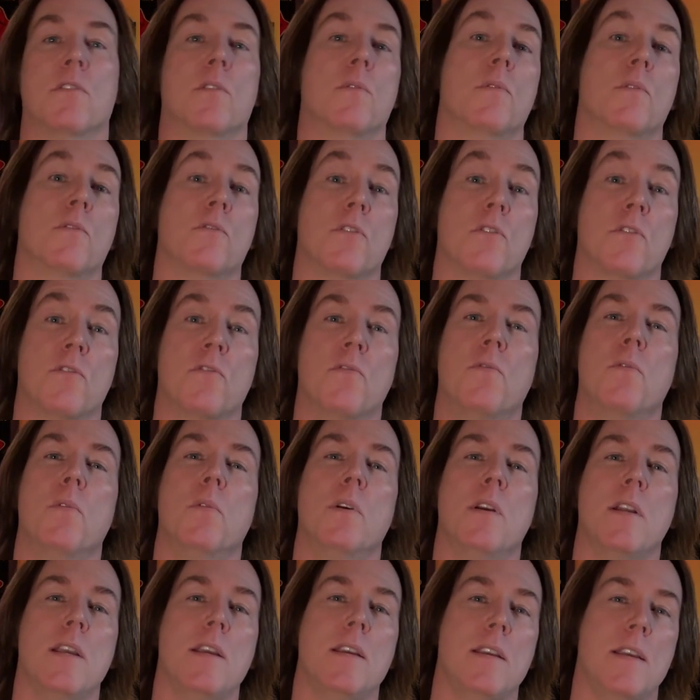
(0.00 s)
It was his
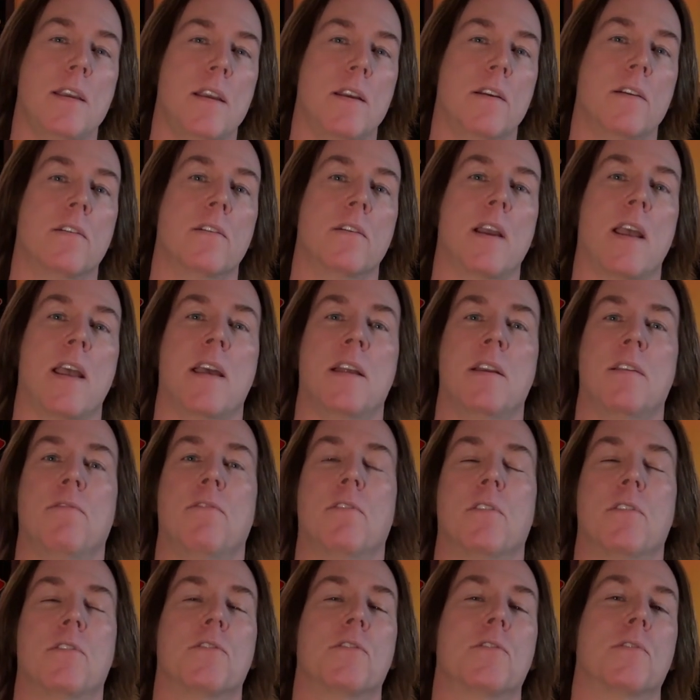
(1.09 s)
40-year
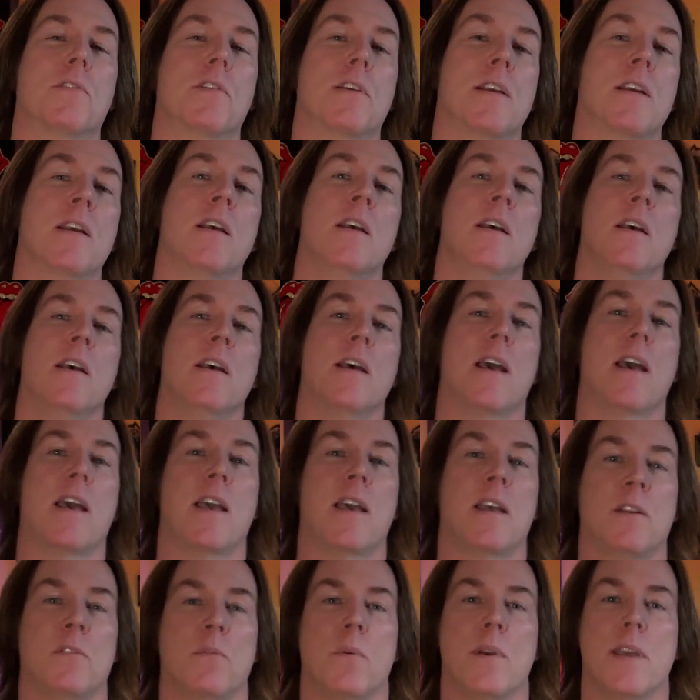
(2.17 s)
anniversary,
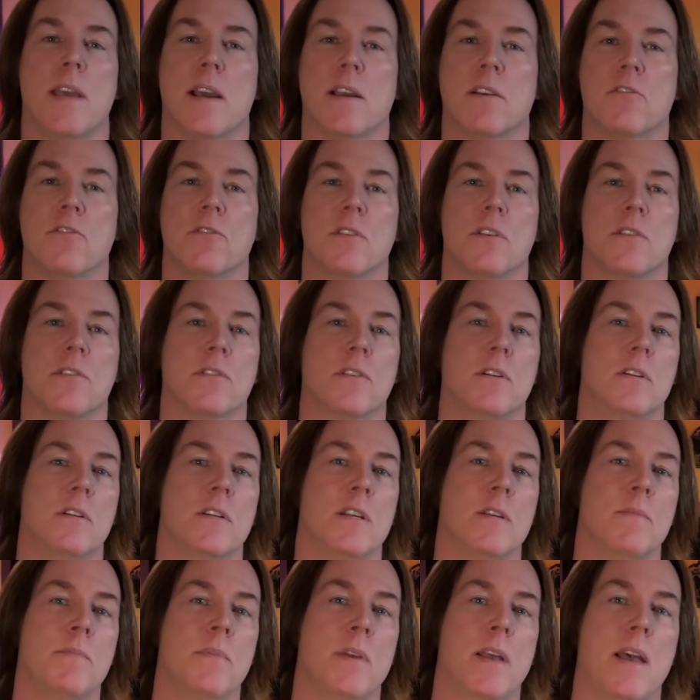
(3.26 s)
and we actually saw
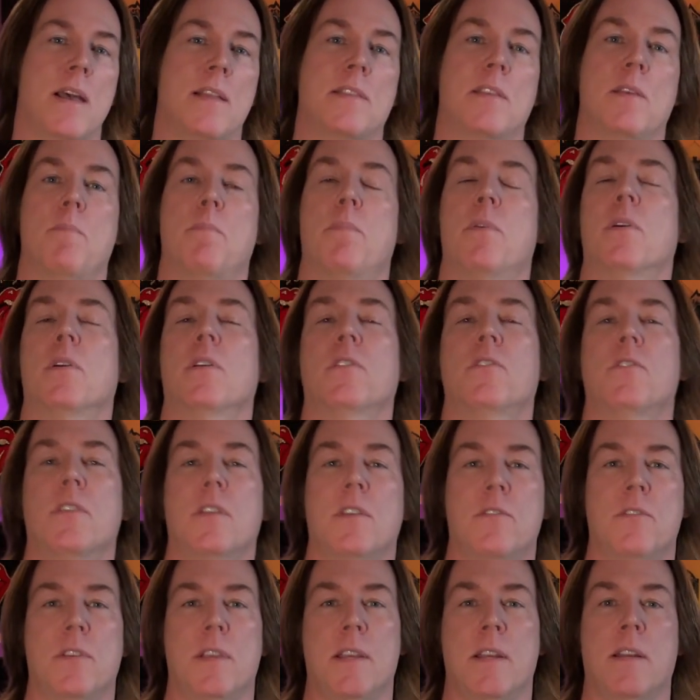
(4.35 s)
him at the Parks
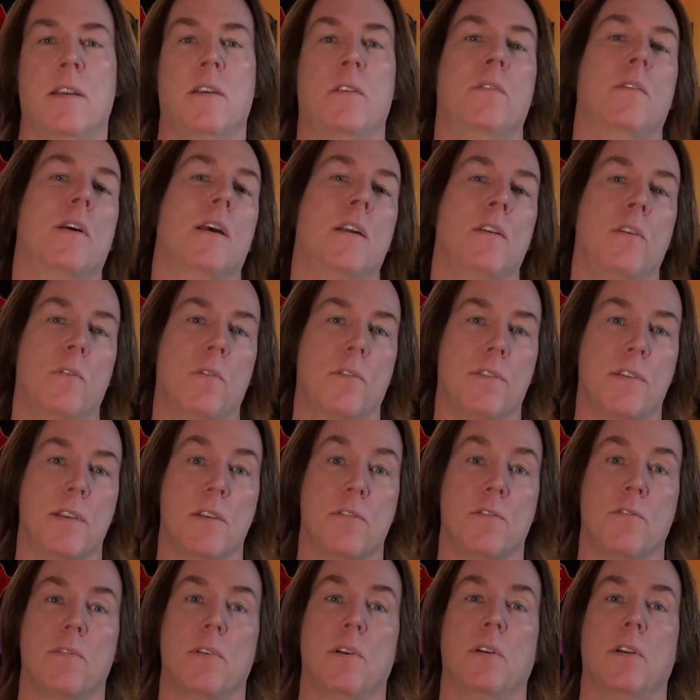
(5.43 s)
Casino in
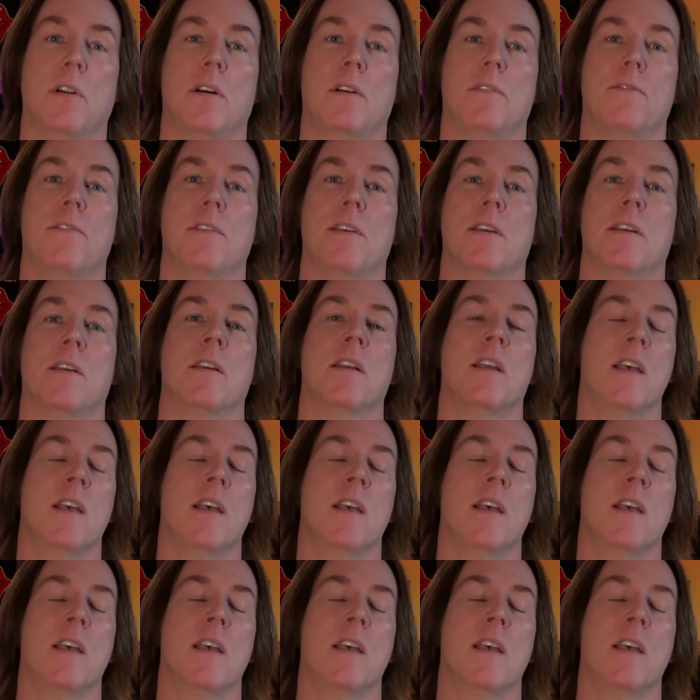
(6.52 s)
Northeast Philadelphia.